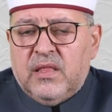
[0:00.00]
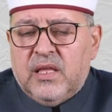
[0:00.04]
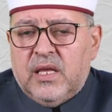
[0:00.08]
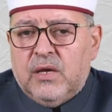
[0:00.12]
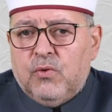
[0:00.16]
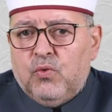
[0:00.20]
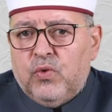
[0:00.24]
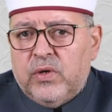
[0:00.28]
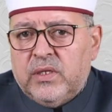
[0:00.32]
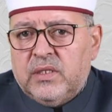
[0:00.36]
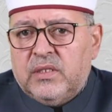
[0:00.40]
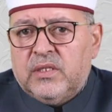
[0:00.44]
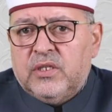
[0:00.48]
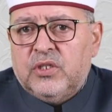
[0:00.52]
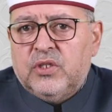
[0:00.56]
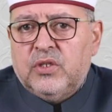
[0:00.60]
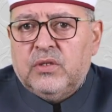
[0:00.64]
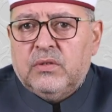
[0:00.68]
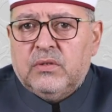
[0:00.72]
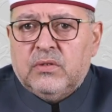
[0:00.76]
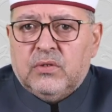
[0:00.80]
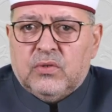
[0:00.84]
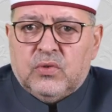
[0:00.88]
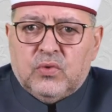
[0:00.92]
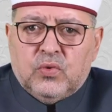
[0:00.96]
they went
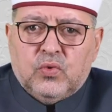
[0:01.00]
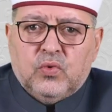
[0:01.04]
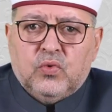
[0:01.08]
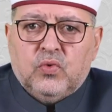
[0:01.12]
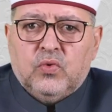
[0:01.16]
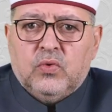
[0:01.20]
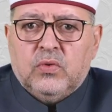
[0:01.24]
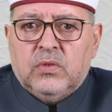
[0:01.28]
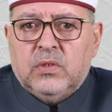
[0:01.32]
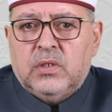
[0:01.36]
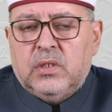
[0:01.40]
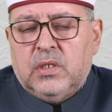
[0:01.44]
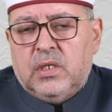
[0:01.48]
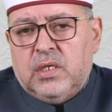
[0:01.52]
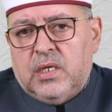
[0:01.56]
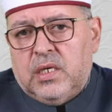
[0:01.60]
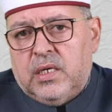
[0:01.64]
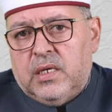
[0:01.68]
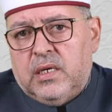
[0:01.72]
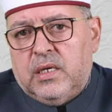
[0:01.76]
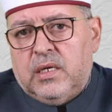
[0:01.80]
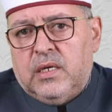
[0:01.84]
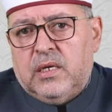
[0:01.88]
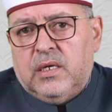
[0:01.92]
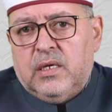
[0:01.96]
to
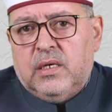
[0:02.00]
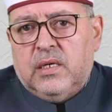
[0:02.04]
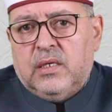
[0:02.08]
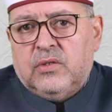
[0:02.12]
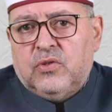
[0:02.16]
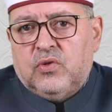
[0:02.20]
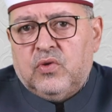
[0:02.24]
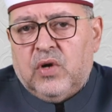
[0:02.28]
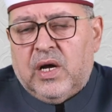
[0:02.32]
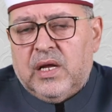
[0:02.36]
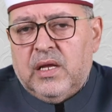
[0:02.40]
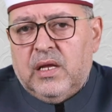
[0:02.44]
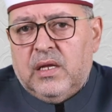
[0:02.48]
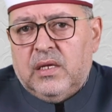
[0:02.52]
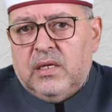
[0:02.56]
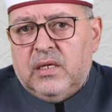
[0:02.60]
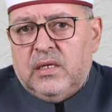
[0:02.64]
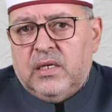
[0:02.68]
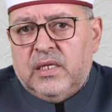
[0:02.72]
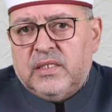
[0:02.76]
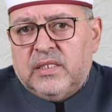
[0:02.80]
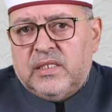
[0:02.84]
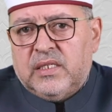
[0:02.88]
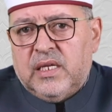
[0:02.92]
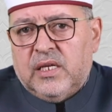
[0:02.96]

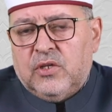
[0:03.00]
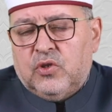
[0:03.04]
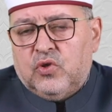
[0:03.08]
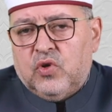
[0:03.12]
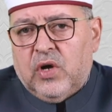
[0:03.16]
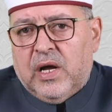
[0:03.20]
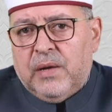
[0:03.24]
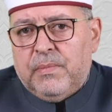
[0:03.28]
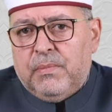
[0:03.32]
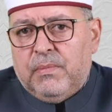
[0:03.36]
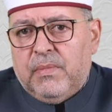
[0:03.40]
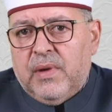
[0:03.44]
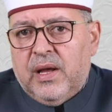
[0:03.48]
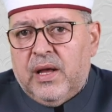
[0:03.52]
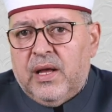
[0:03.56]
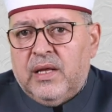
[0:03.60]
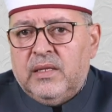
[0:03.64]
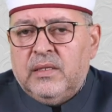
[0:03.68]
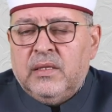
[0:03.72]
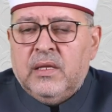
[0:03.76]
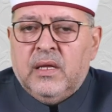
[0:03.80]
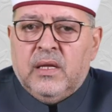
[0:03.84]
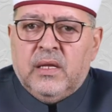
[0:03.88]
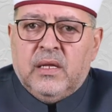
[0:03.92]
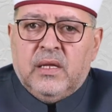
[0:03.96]
let's say to
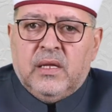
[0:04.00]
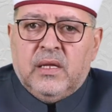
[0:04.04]
Amman